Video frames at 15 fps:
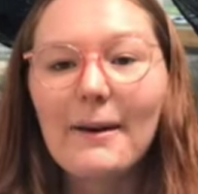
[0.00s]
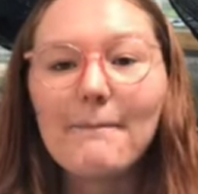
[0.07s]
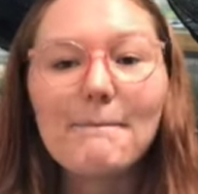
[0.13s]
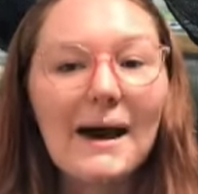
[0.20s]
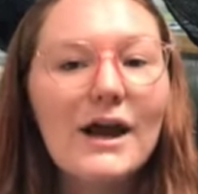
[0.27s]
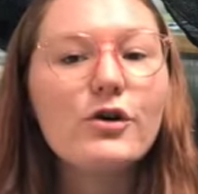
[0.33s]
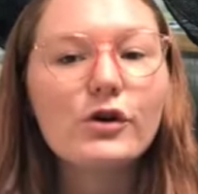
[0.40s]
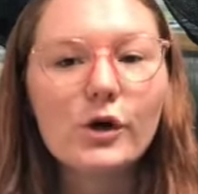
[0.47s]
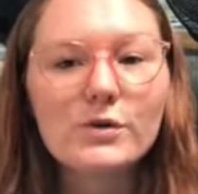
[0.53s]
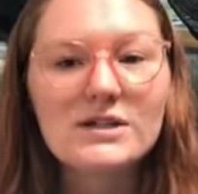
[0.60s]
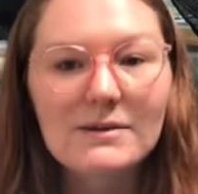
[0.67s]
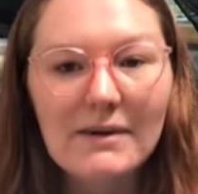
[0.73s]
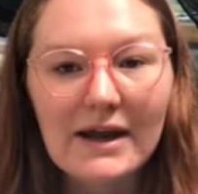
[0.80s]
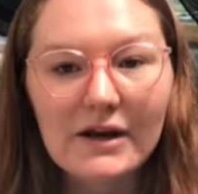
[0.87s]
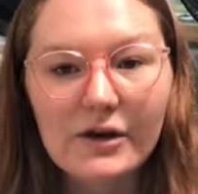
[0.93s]
micro
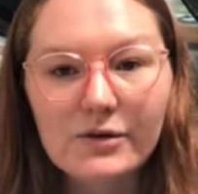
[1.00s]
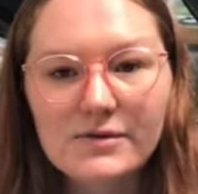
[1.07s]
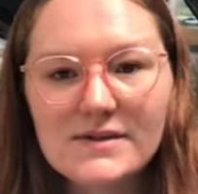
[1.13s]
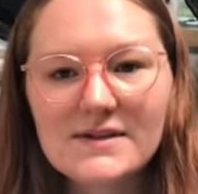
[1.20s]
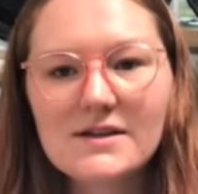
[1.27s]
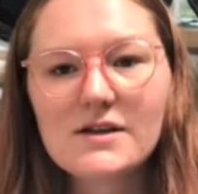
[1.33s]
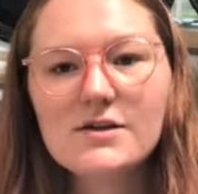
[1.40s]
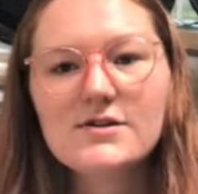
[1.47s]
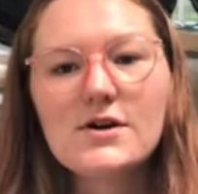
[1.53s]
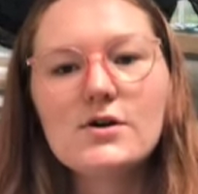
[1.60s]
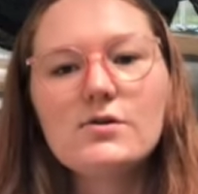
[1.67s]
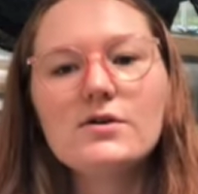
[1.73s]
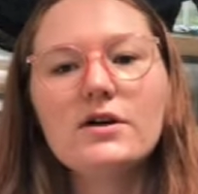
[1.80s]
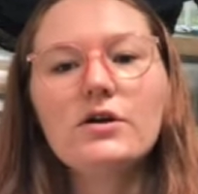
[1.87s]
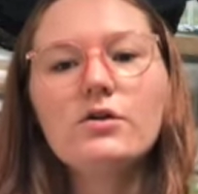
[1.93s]
tomatoes. So you can